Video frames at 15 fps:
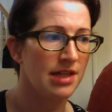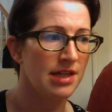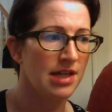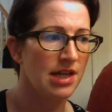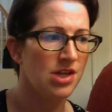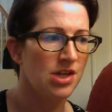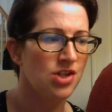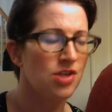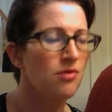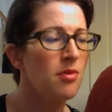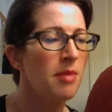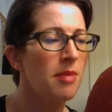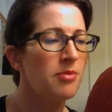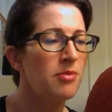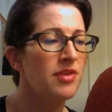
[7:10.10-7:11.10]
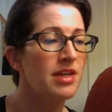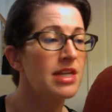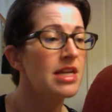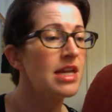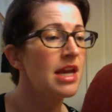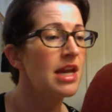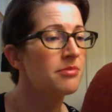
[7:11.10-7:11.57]
She remembered that he
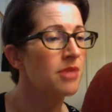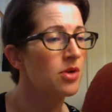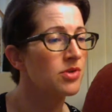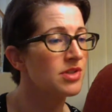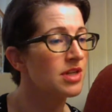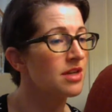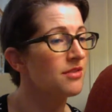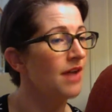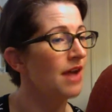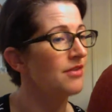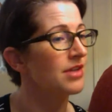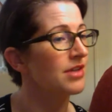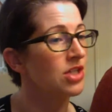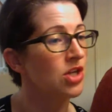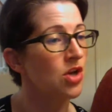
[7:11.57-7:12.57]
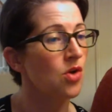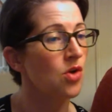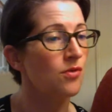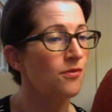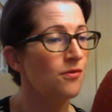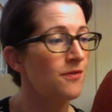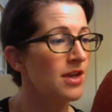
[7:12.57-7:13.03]
had boasted of having no
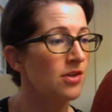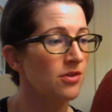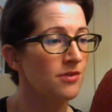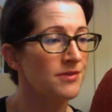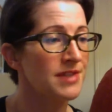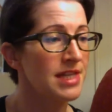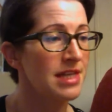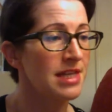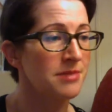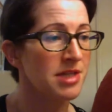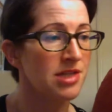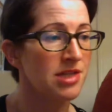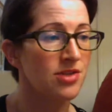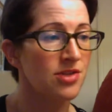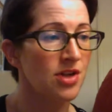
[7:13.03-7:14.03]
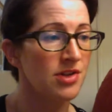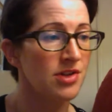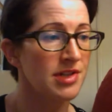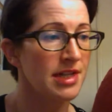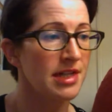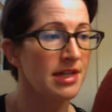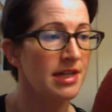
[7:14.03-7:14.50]
fear of seeing Mr.
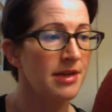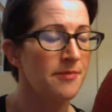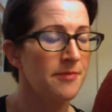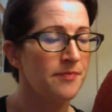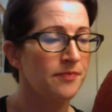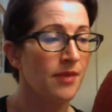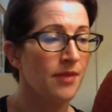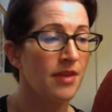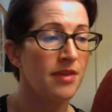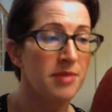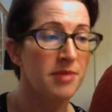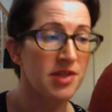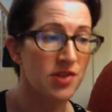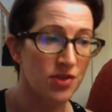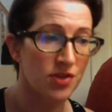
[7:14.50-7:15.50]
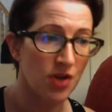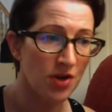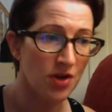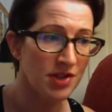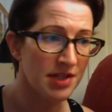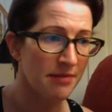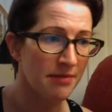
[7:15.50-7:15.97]
Darcy, that Mr.
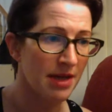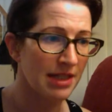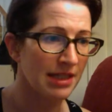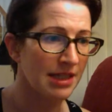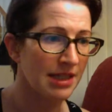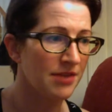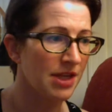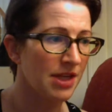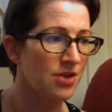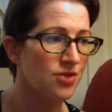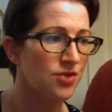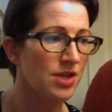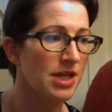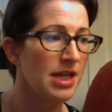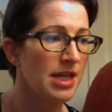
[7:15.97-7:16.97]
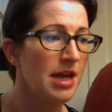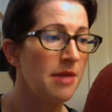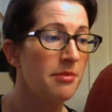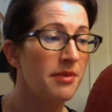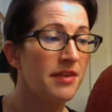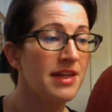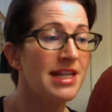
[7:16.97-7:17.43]
Darcy might leave the country,
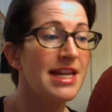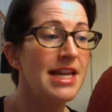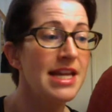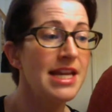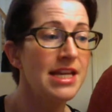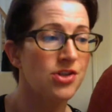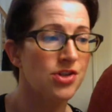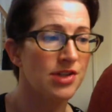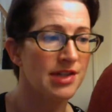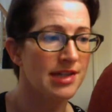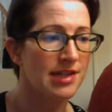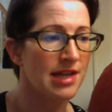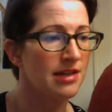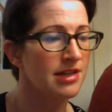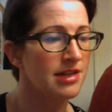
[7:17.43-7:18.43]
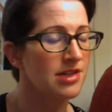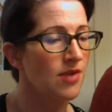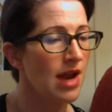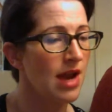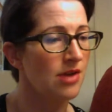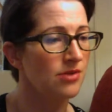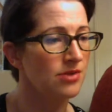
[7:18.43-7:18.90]
but that he should stand his
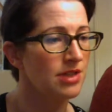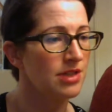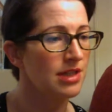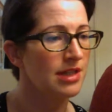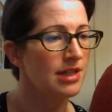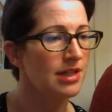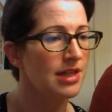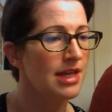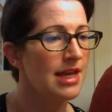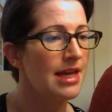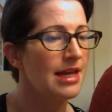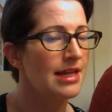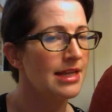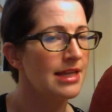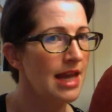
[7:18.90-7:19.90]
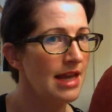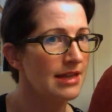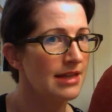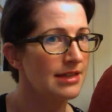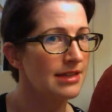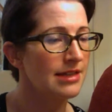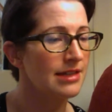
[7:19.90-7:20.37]
ground.
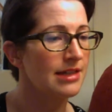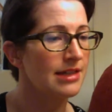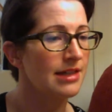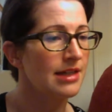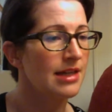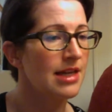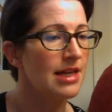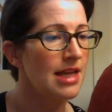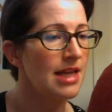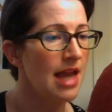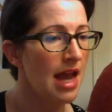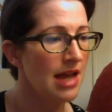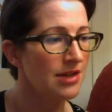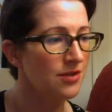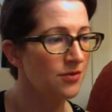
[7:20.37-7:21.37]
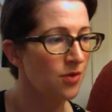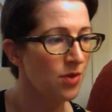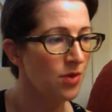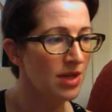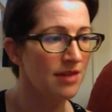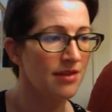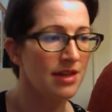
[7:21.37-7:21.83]
Yet he had
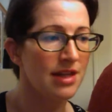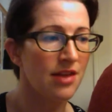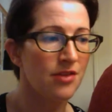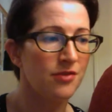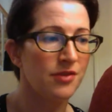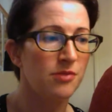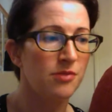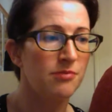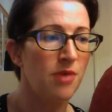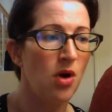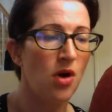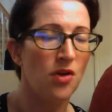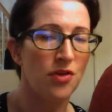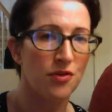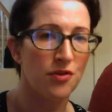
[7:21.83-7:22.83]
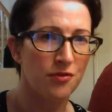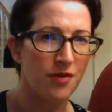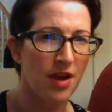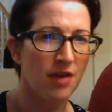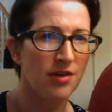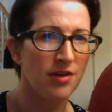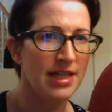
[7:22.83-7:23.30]
avoided the Netherfield ball the
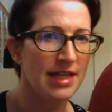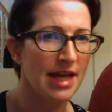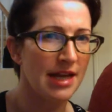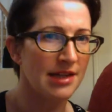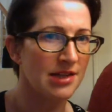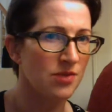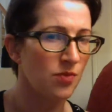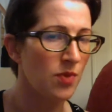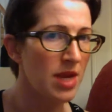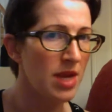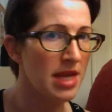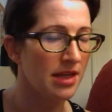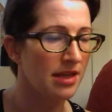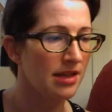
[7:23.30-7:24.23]
very next week.